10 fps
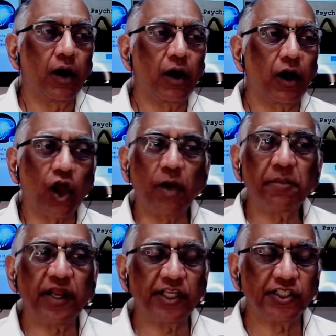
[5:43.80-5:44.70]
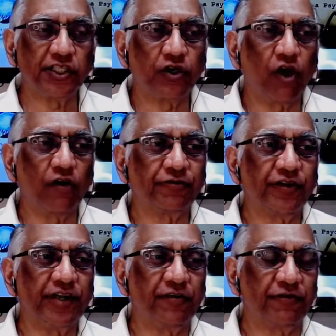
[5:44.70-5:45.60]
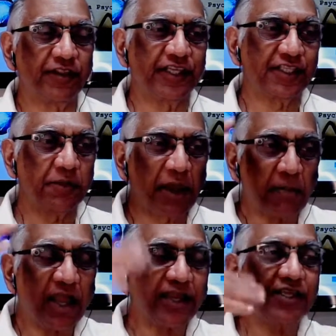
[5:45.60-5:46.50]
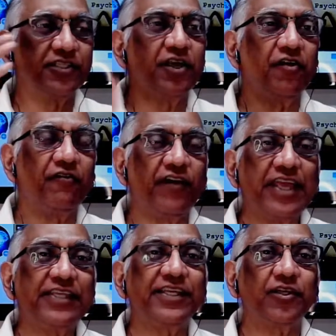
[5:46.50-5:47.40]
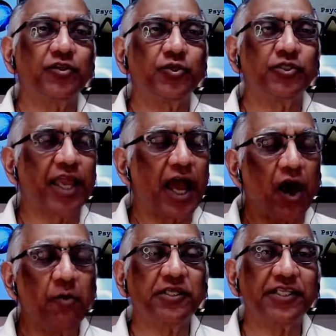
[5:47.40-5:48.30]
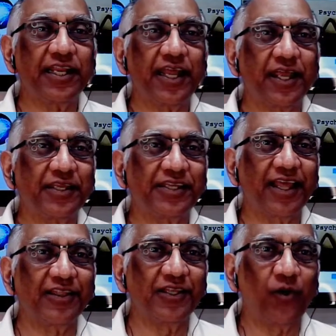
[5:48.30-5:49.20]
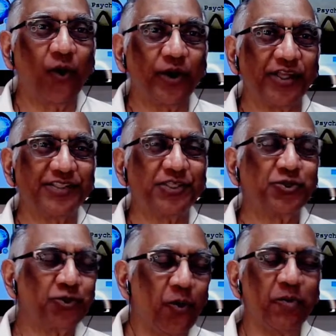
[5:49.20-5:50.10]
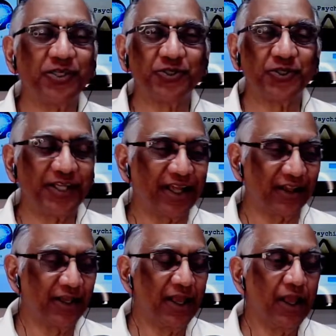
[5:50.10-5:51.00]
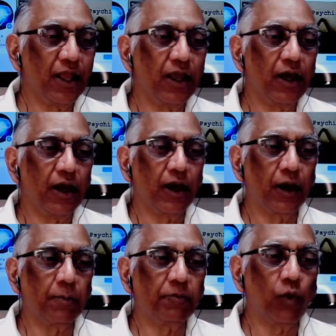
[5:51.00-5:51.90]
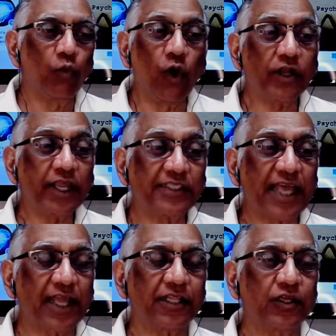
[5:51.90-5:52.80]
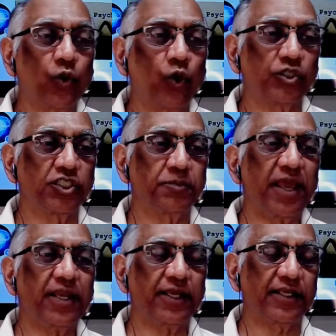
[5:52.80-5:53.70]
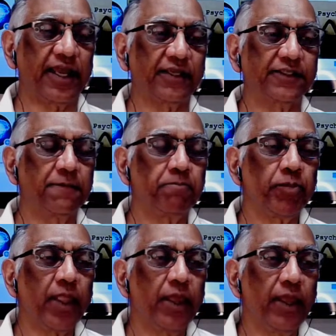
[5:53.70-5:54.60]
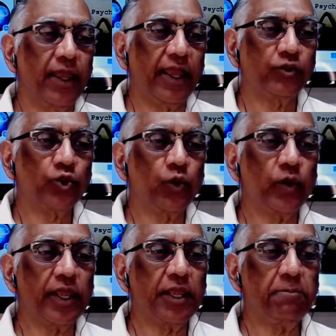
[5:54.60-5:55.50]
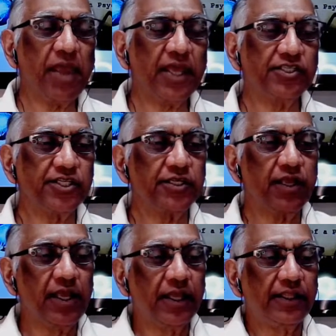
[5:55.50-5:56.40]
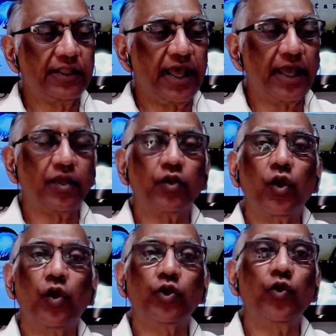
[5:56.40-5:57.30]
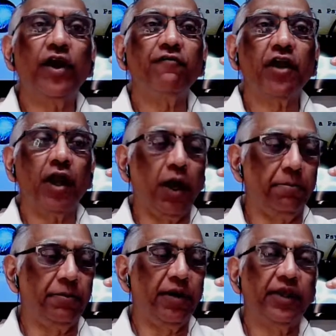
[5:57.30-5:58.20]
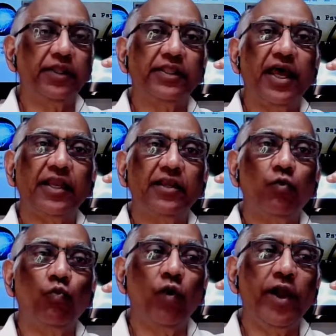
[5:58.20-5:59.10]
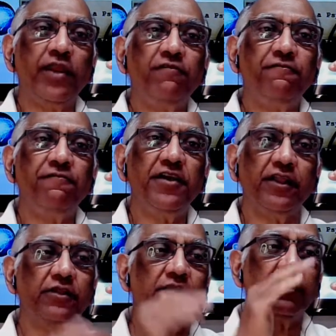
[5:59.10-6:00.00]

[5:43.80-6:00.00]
a combination of three different things and my mind is racing to say how much can i tell the audience there's so much to tell yeah um, what exactly causes panic attacks and so imagine that you have a cup that when filled